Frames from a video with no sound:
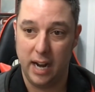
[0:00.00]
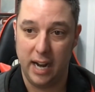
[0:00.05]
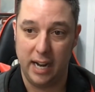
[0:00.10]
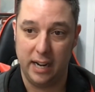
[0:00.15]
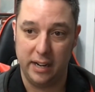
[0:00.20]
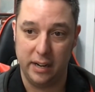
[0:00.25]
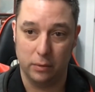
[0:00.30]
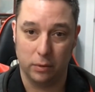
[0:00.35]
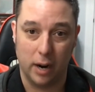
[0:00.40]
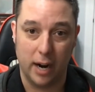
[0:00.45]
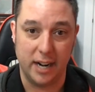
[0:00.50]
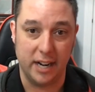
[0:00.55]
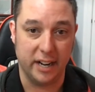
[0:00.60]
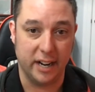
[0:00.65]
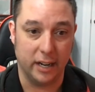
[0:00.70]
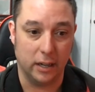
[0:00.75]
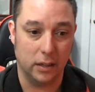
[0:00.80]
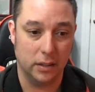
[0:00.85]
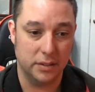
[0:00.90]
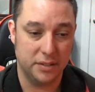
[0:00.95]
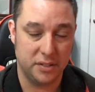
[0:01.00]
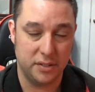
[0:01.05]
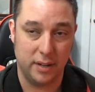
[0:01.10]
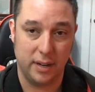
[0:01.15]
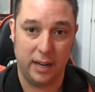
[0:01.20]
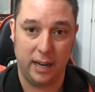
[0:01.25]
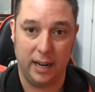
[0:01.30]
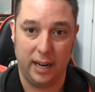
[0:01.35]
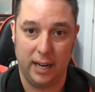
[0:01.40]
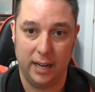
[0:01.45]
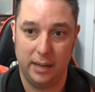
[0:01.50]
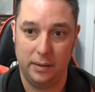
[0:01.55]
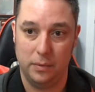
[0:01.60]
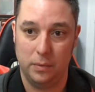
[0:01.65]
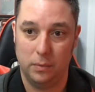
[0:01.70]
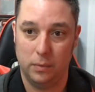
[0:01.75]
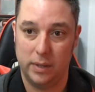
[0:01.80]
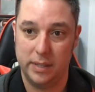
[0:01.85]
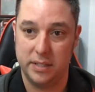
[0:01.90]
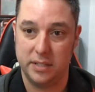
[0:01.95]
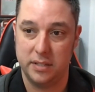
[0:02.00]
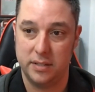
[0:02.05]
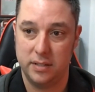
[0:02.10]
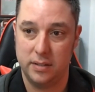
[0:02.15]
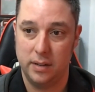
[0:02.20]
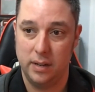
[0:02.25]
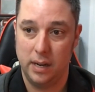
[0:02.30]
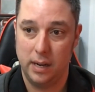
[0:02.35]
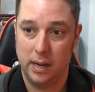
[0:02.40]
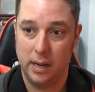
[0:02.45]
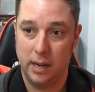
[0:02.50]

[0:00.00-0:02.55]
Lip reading: any writing errors, and once